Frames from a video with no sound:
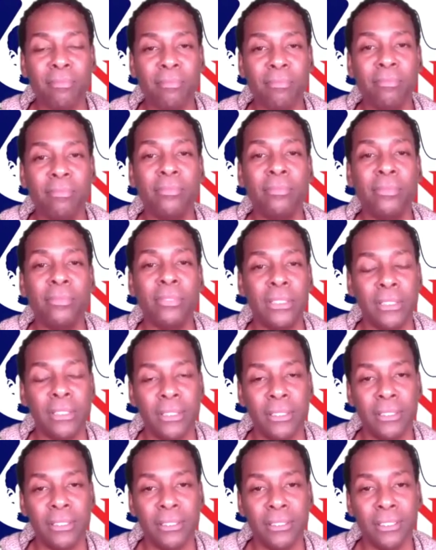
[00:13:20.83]

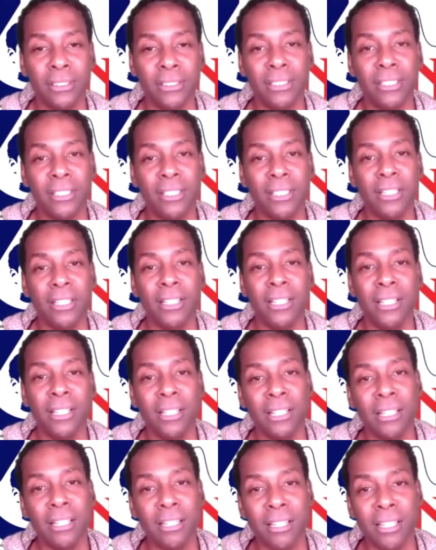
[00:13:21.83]

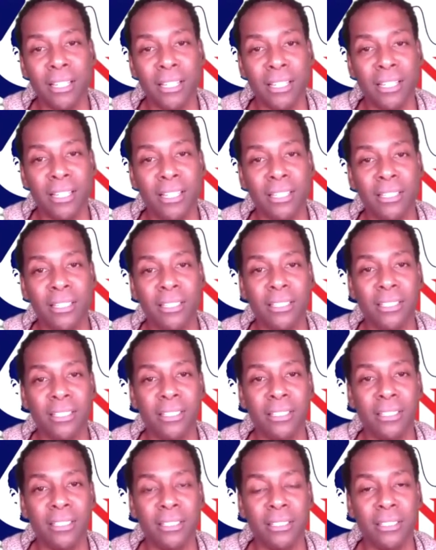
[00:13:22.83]

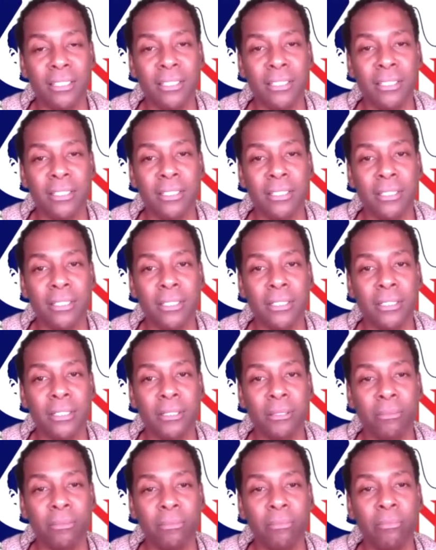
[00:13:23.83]

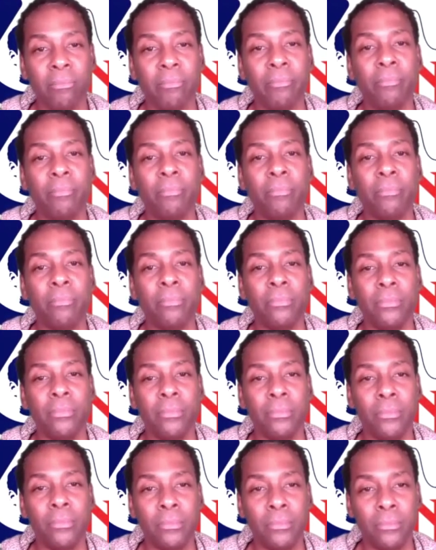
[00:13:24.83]

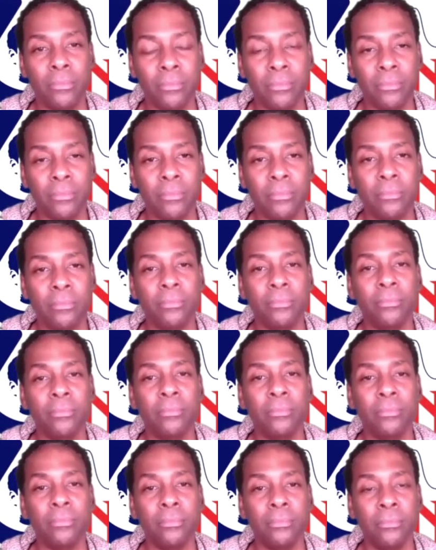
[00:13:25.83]

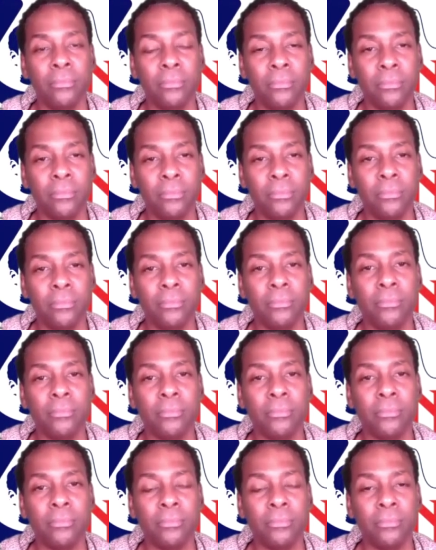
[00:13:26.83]

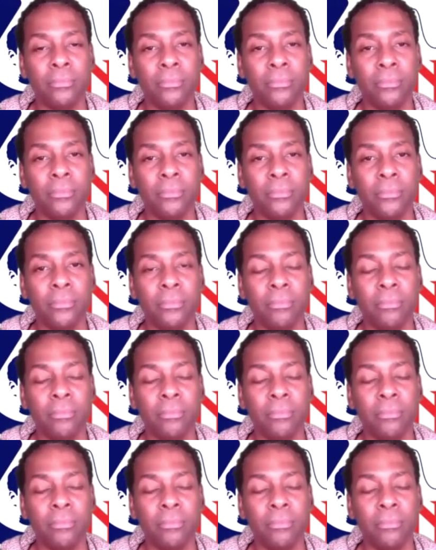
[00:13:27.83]
This person isn't speaking.